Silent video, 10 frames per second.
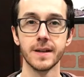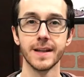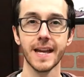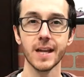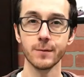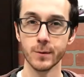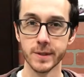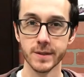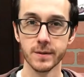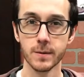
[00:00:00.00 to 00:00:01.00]
Hey everyone,
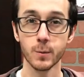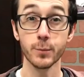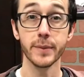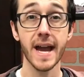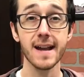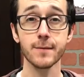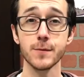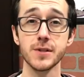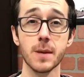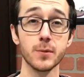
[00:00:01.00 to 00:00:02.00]
we're back for
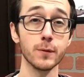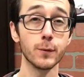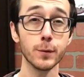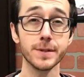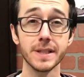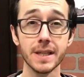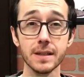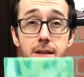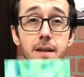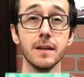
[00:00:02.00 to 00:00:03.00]
chapter 14
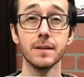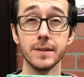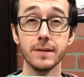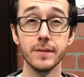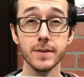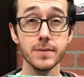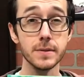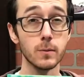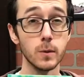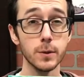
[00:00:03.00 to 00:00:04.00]
of the Adventures
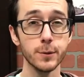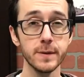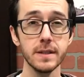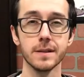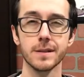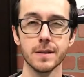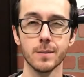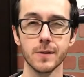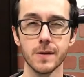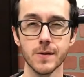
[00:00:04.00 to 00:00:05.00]
of Will Irving,
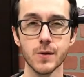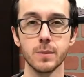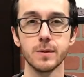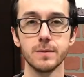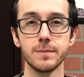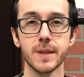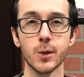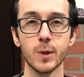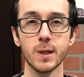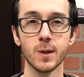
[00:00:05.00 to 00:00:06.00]
Automaton Trouble. Here we go.